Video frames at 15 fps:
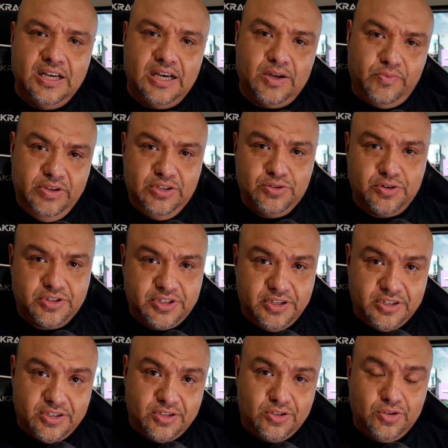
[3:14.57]

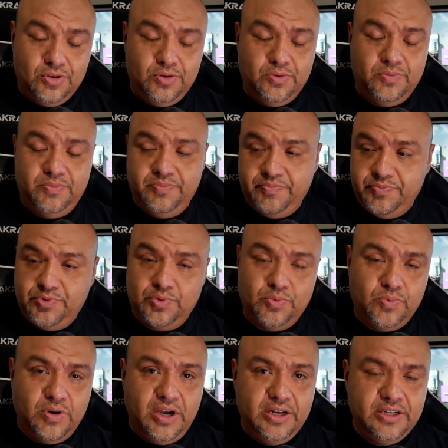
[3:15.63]
resources to
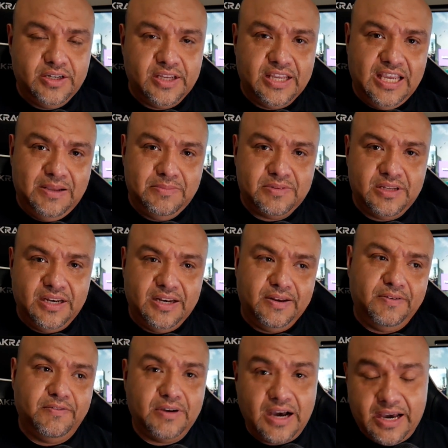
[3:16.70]
run games in
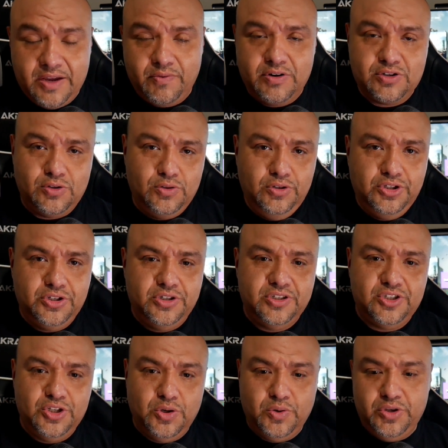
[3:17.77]
high resolution.
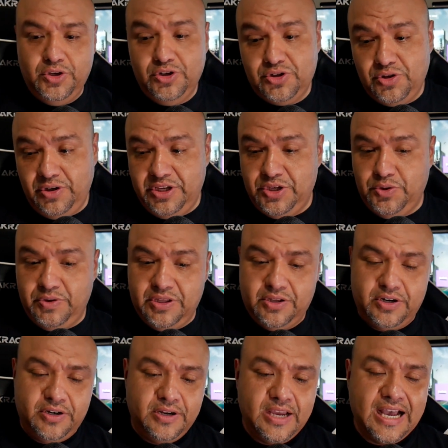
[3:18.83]
So usually you
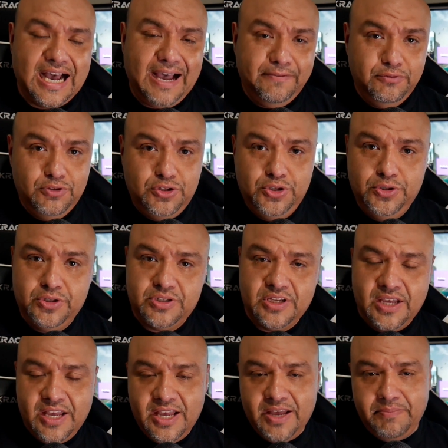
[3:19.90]
either have to choose
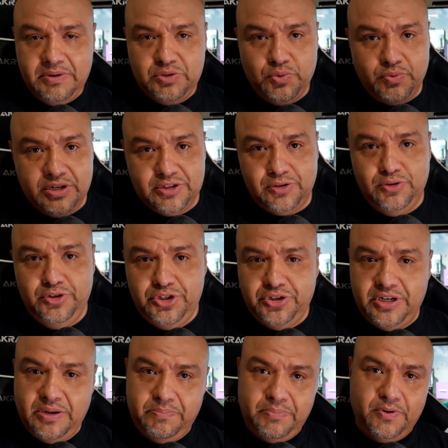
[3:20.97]
between
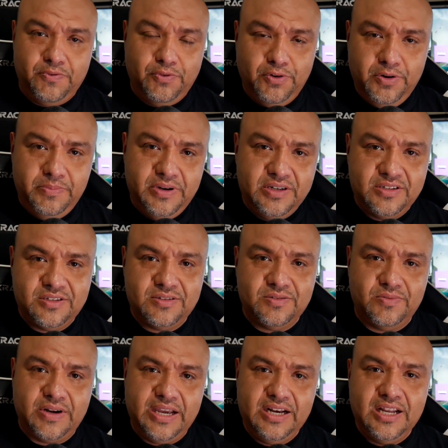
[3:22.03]
resolution and performance,
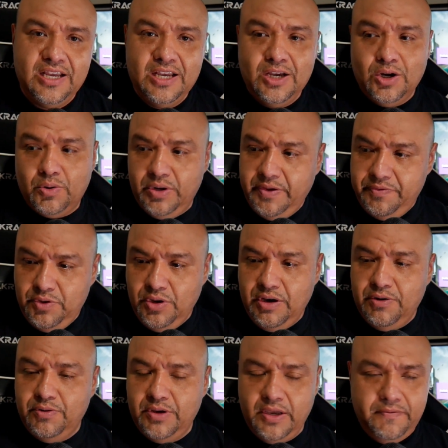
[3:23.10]
right? Or if
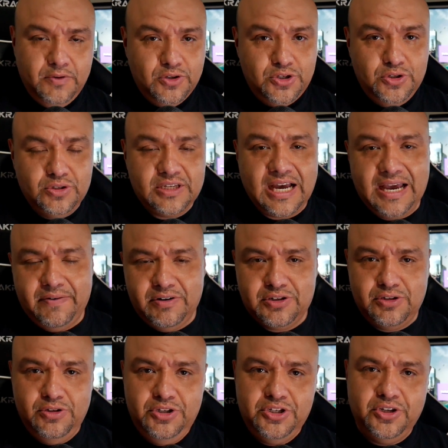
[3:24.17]
you choose high
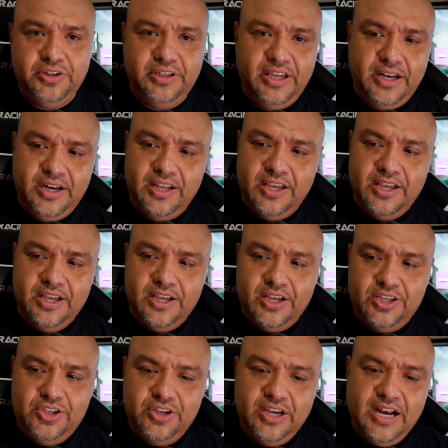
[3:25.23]
resolution, then
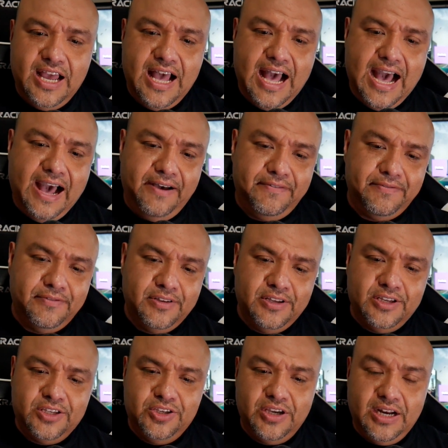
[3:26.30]
you
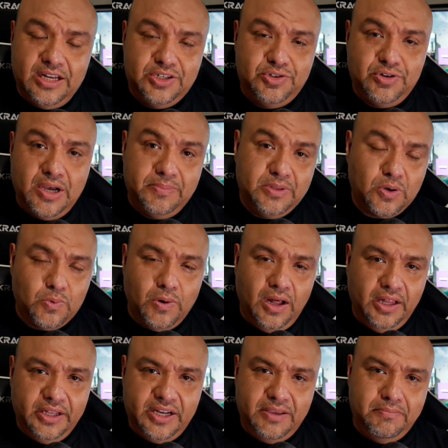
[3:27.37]
gotta drop the
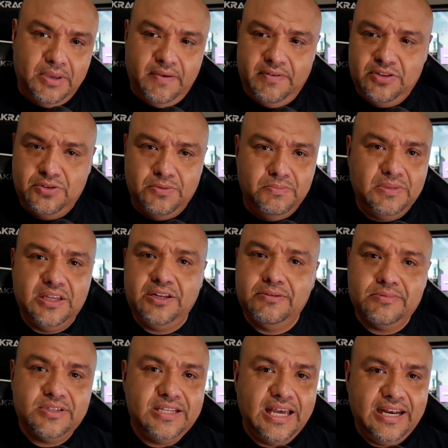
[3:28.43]
quality maybe to
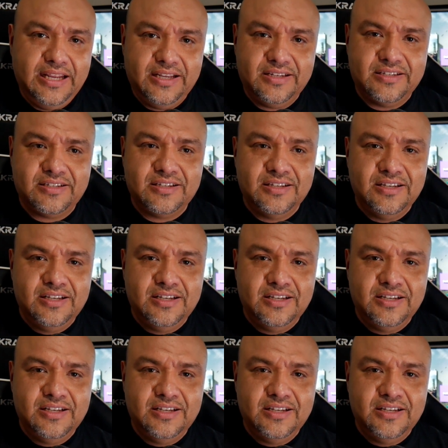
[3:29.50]
medium settings.